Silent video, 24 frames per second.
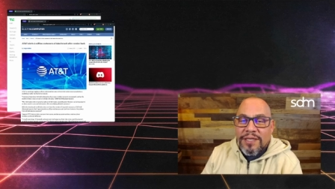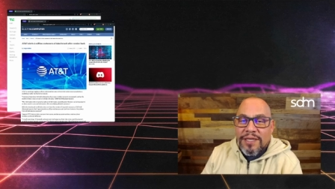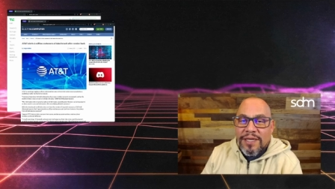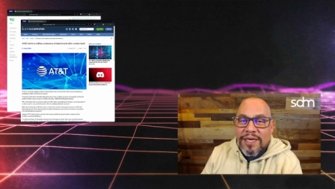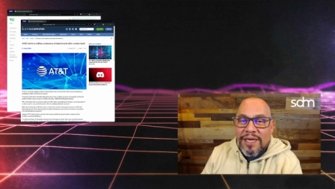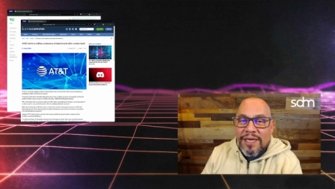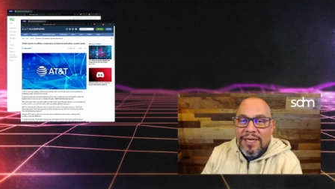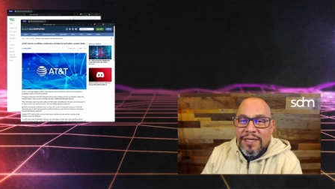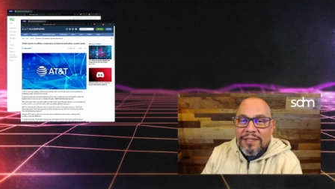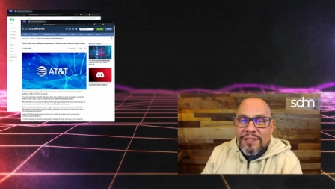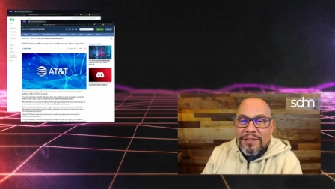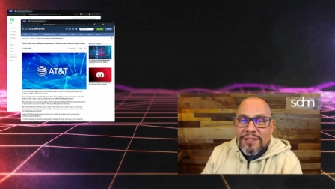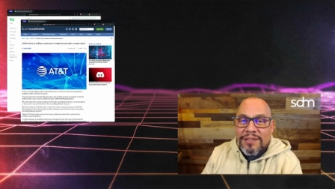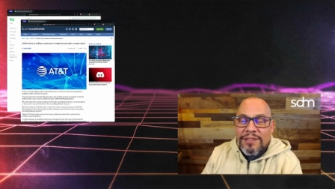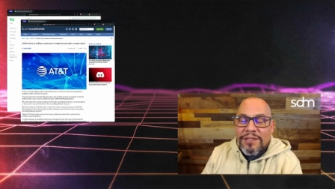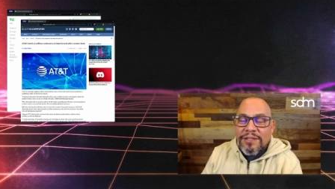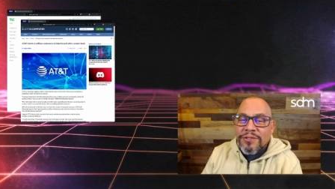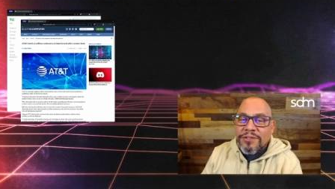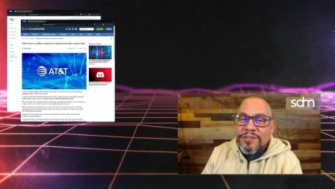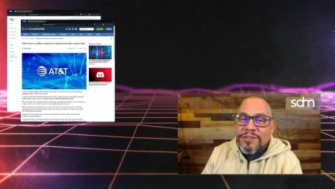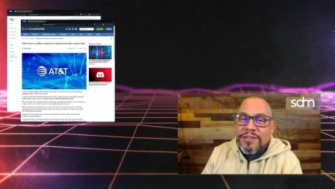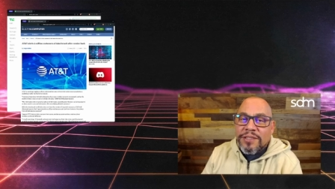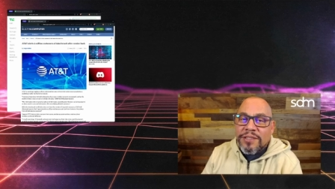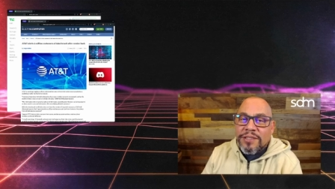And
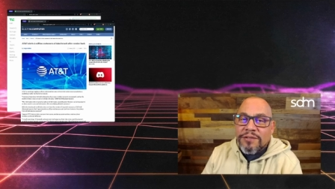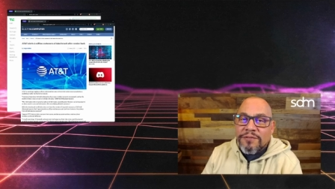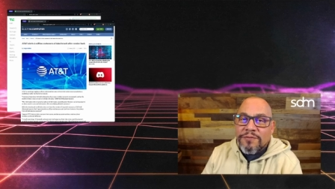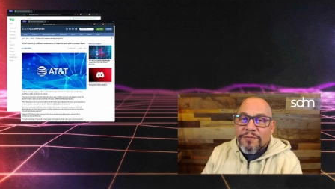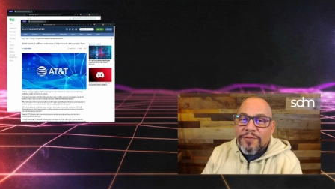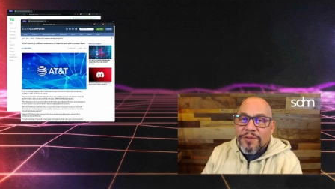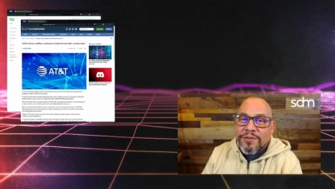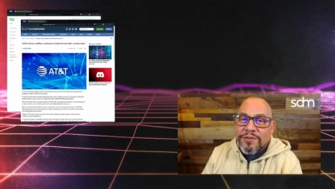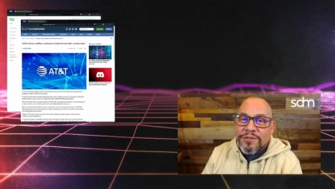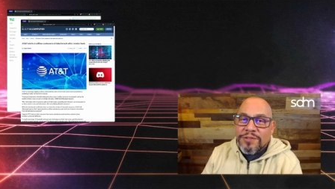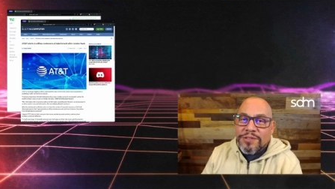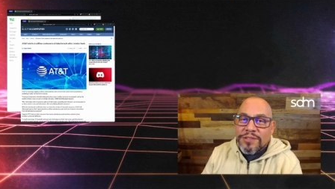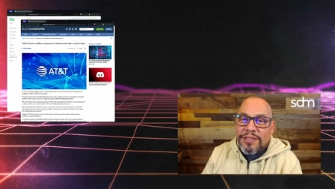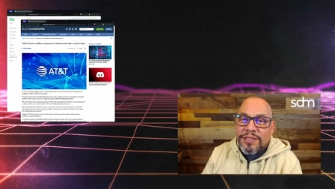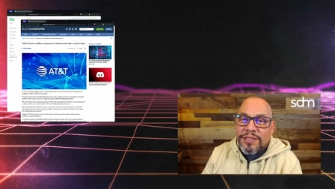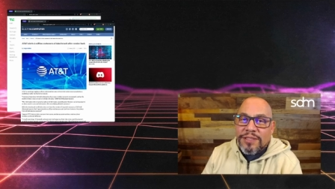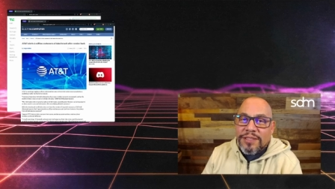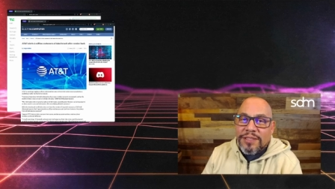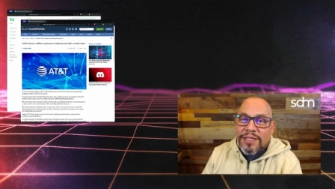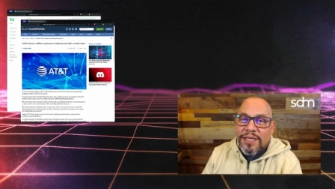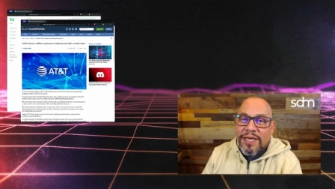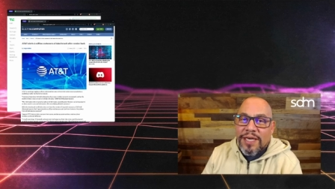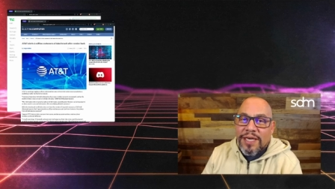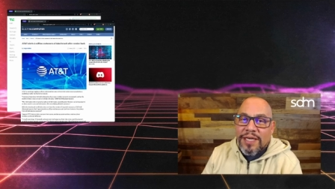here's the
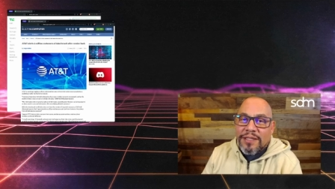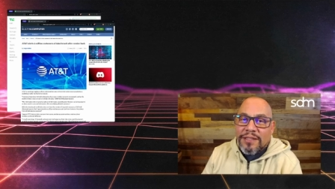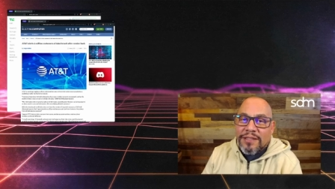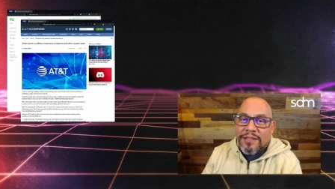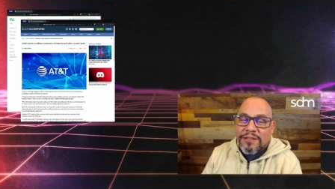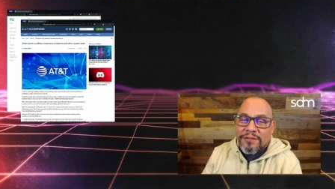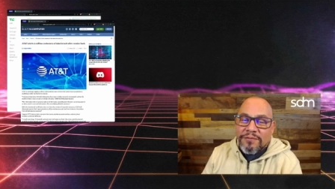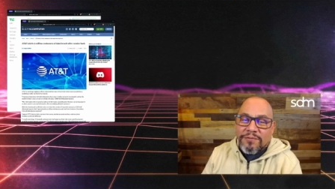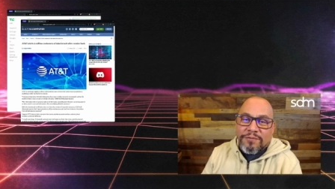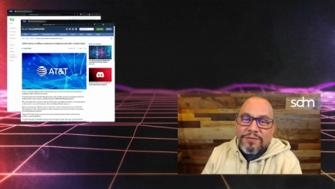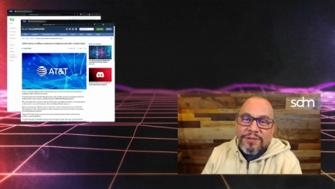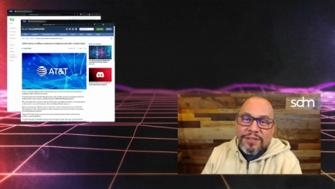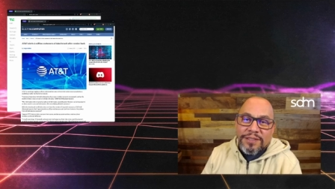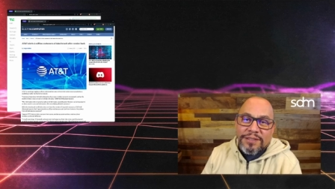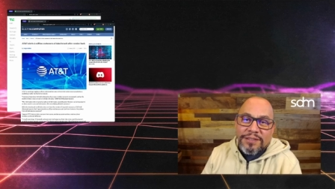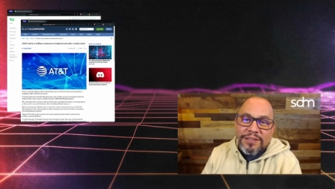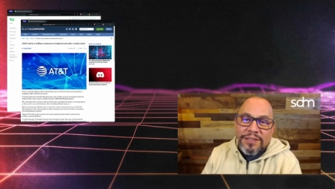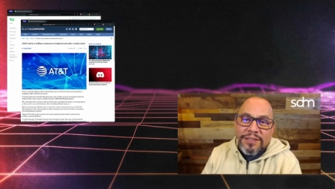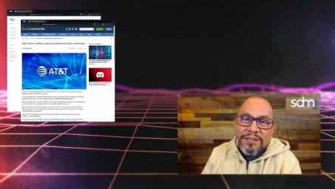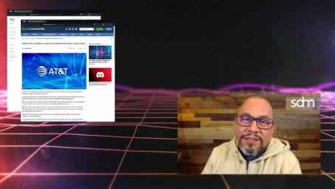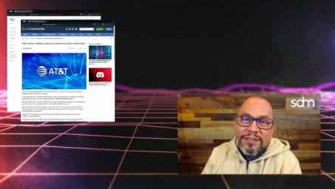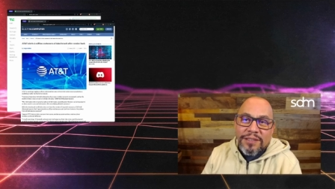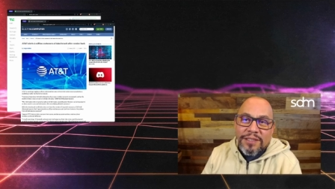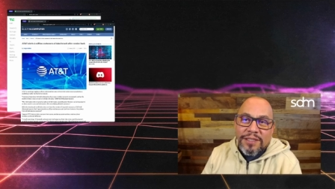confusing and
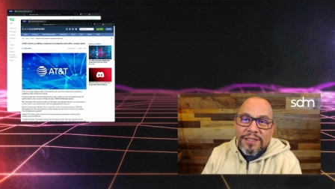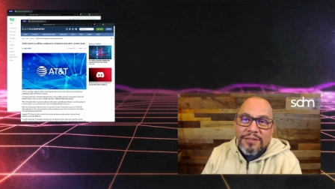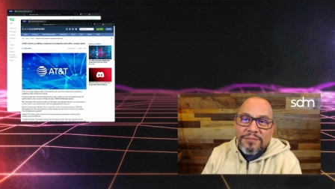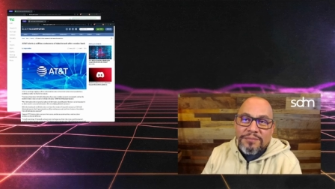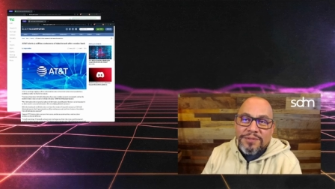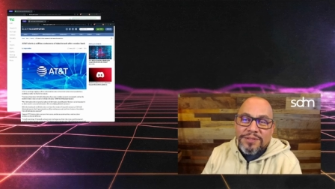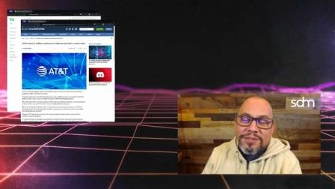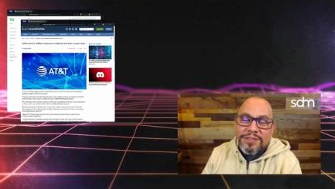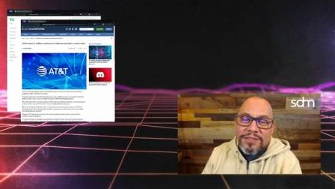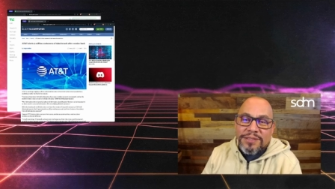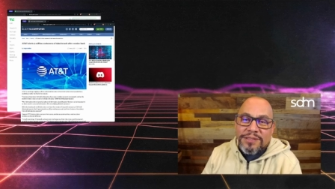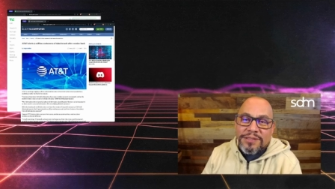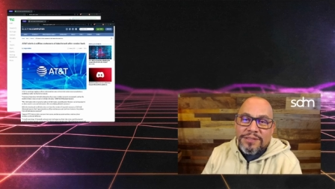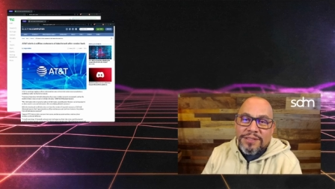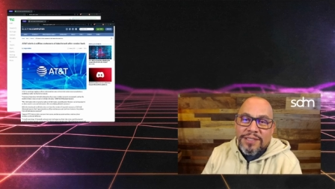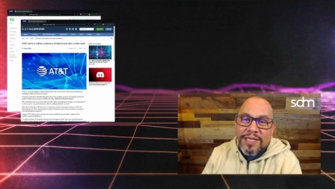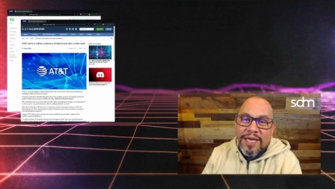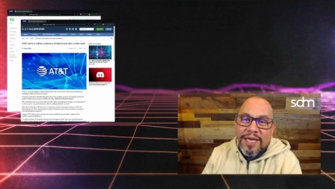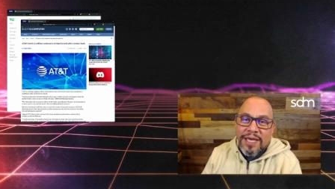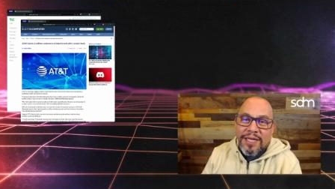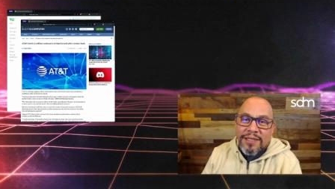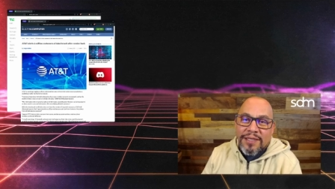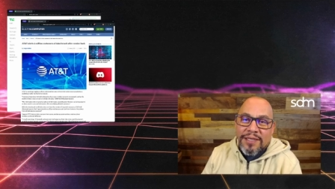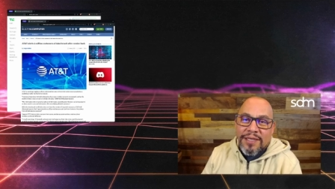conflicting claims is
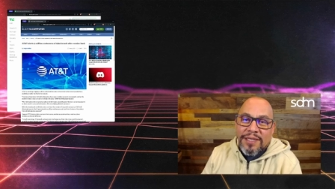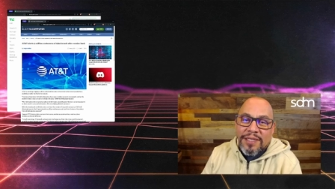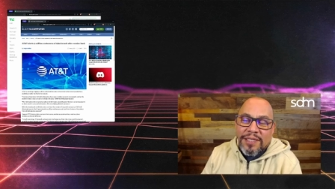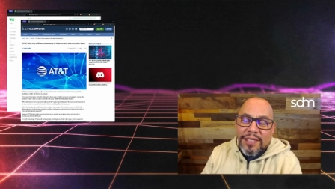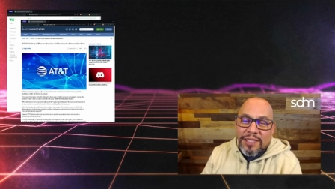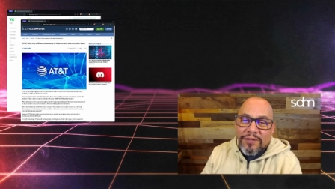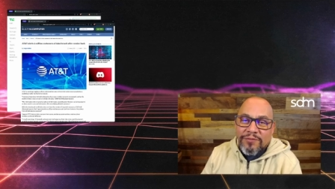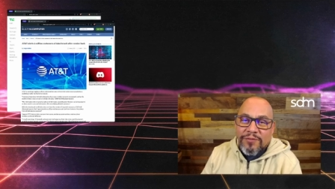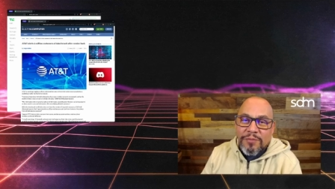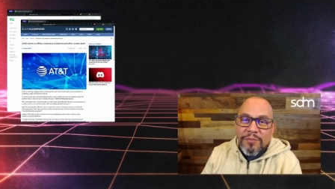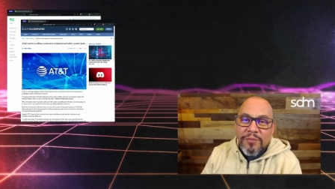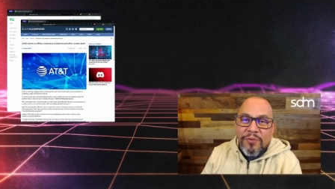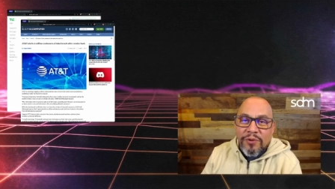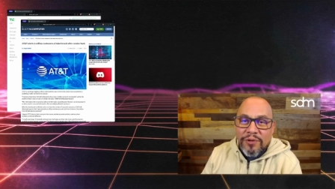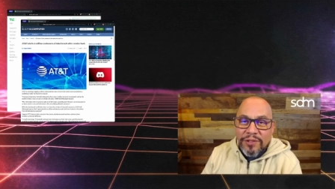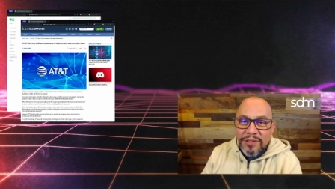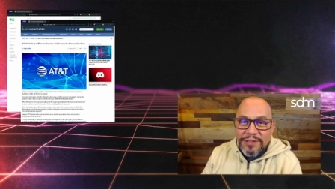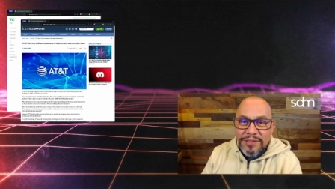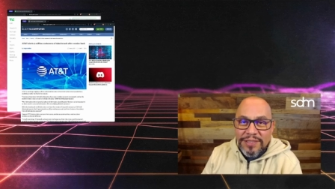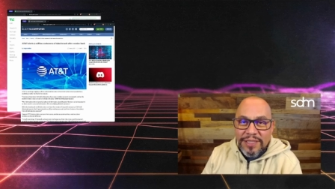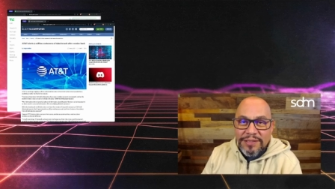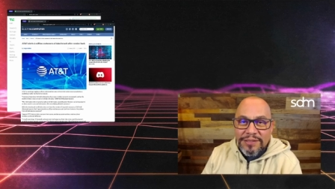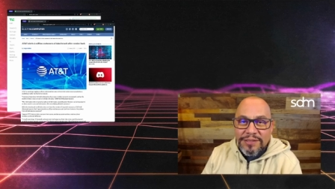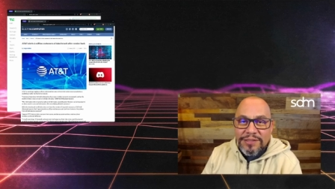that even more
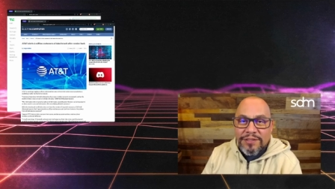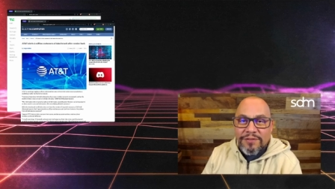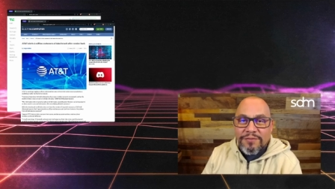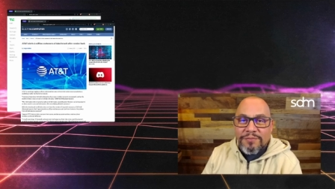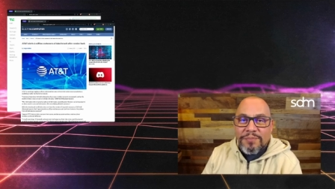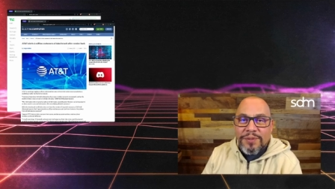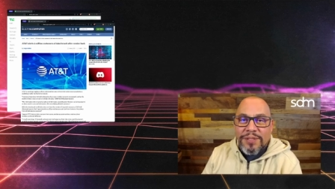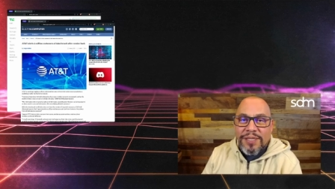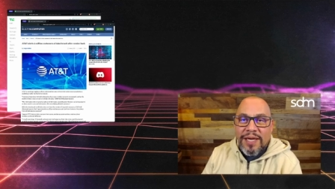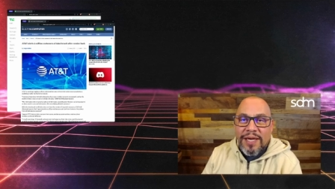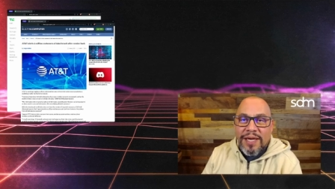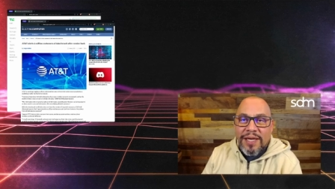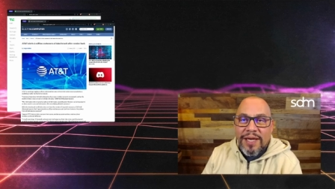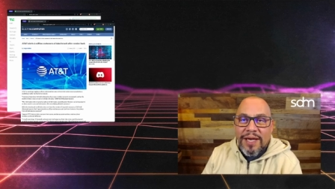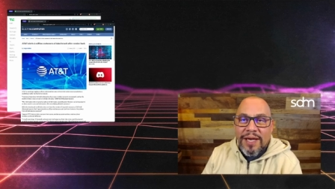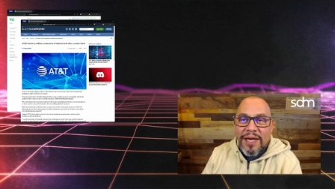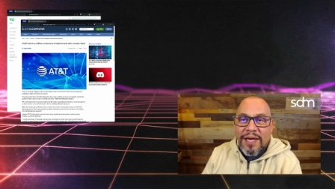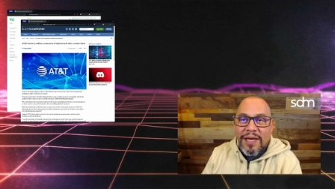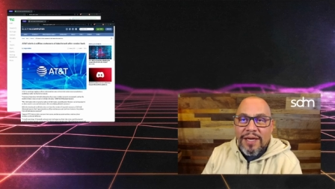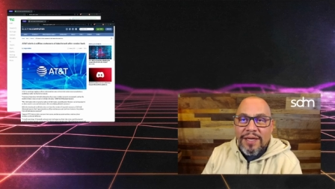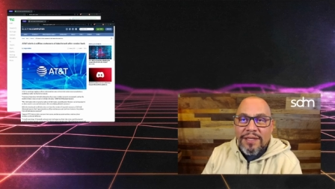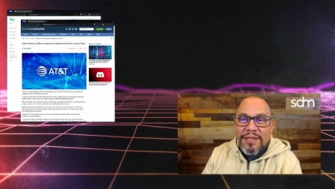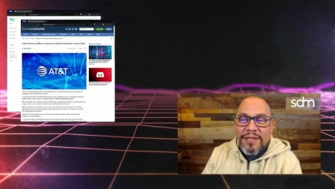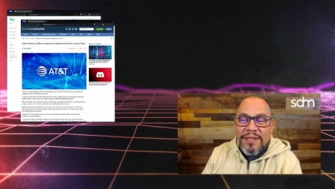sensitive
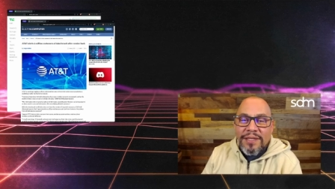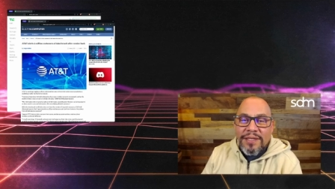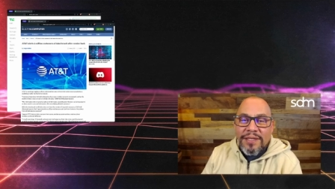PII